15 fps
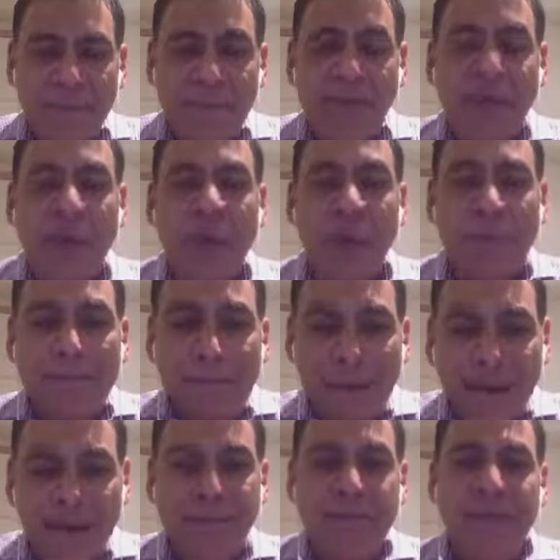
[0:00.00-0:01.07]
They
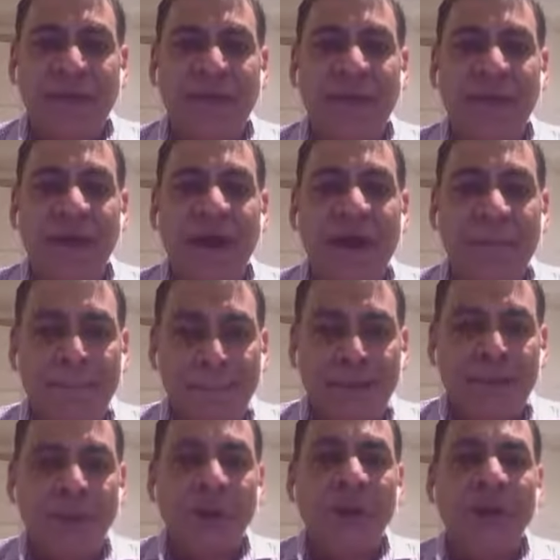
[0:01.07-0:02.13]
make me a
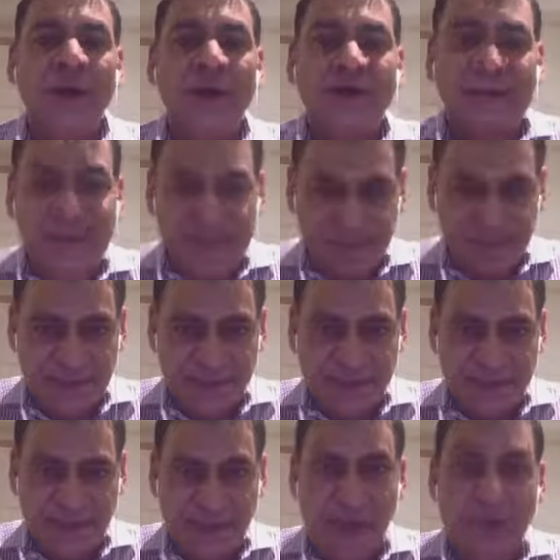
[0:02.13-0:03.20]
better
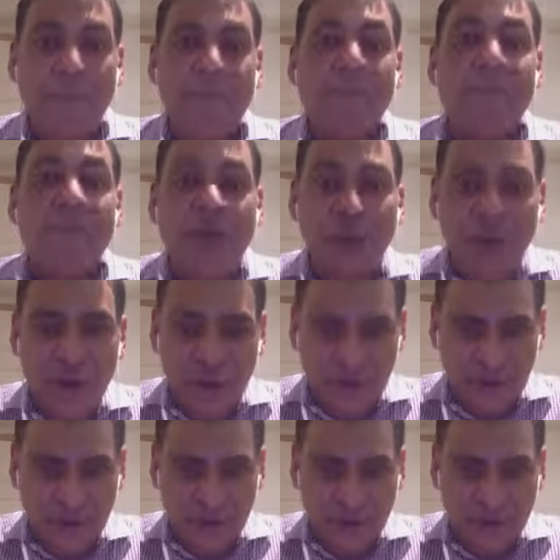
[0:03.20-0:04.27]
dentist. Period.